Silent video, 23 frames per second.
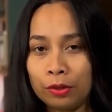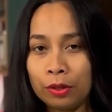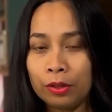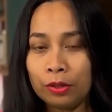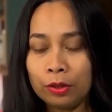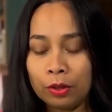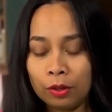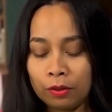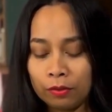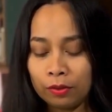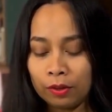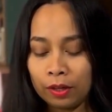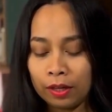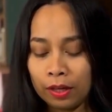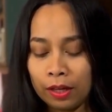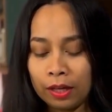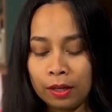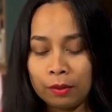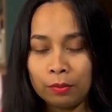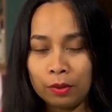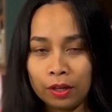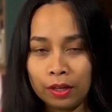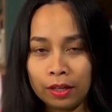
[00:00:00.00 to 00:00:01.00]
Just good for a
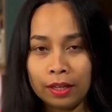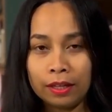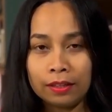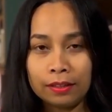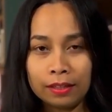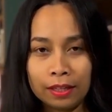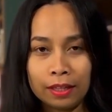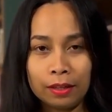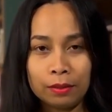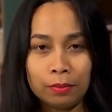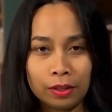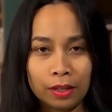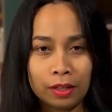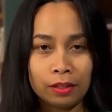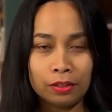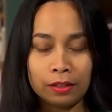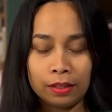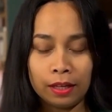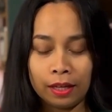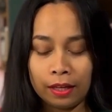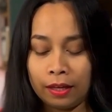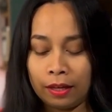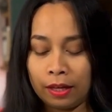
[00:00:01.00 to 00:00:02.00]
Klepon, I think,
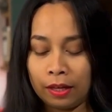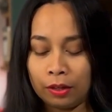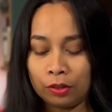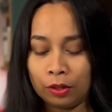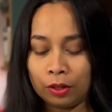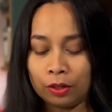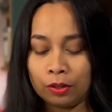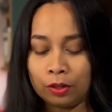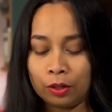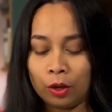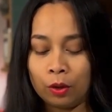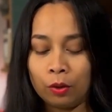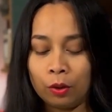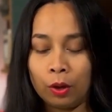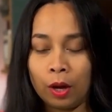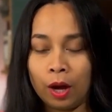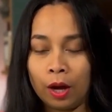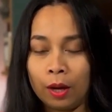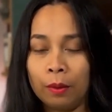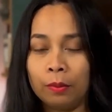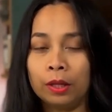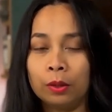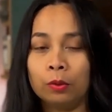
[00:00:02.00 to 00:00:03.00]
because then it can just go
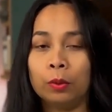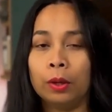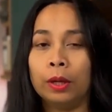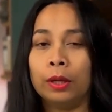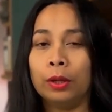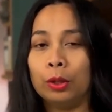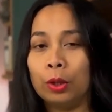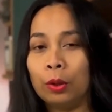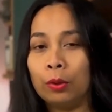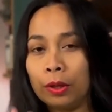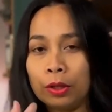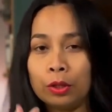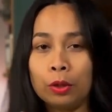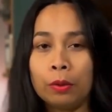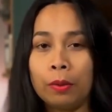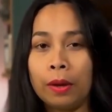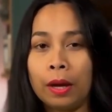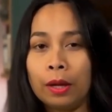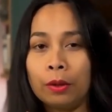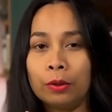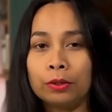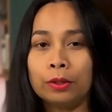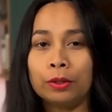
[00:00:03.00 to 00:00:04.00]
hop in one go in
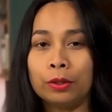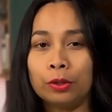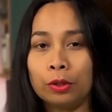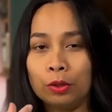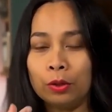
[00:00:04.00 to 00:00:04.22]
your mouth.